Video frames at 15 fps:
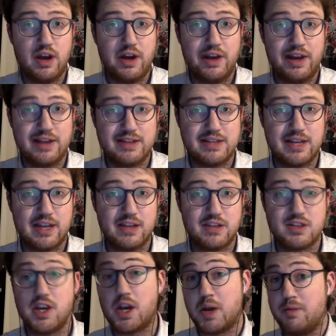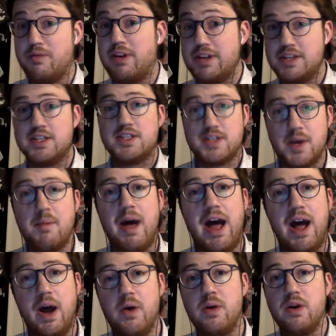unless they can circumvent it
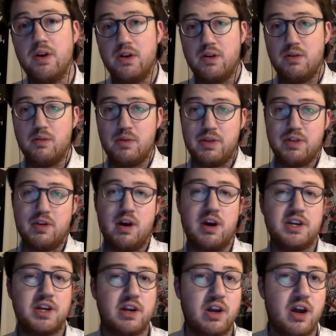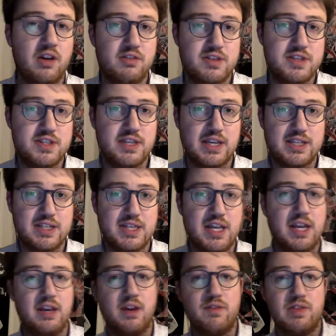somehow with Article
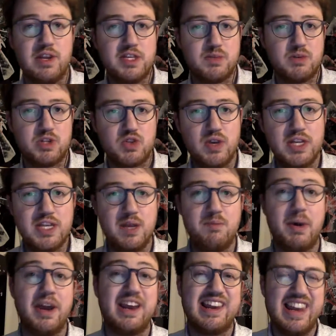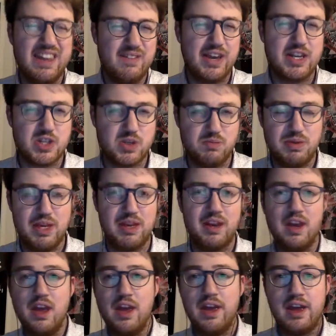116 of the Lisbon Treaty by claiming it to be
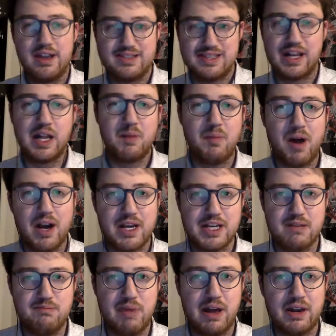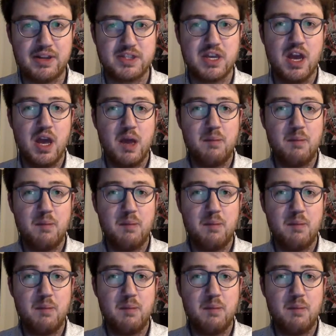a single market imbalance.